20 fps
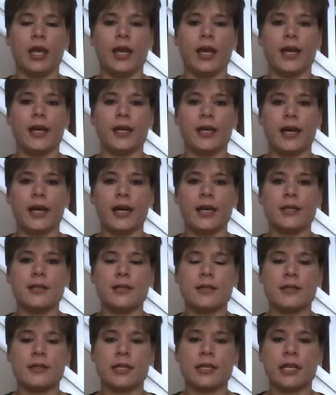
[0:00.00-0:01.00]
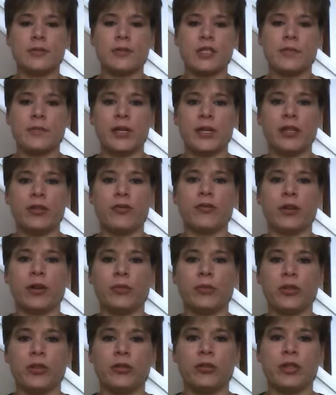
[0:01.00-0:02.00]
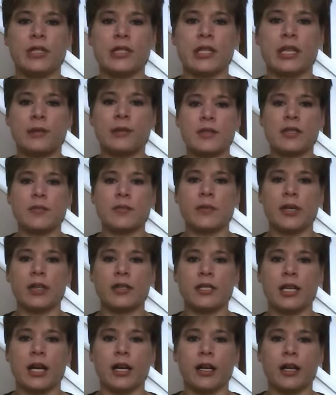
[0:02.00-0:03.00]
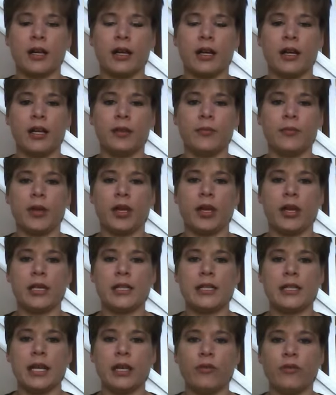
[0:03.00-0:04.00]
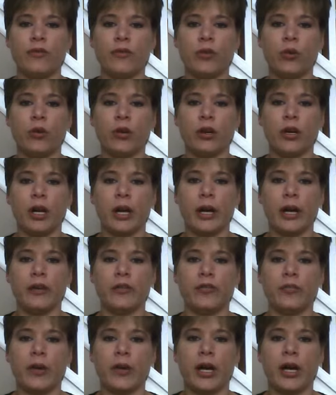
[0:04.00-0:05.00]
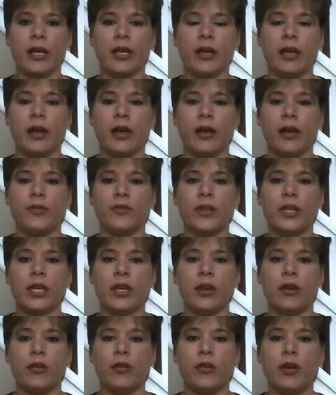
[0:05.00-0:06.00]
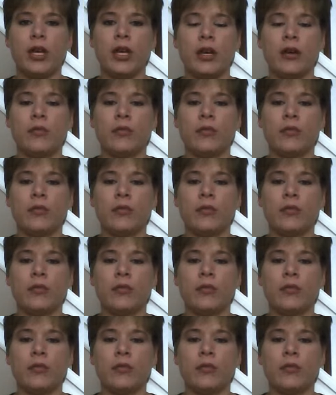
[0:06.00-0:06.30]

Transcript: Hey guys, it's Kim Smith from whoiskimsmith.com on day 4 of my video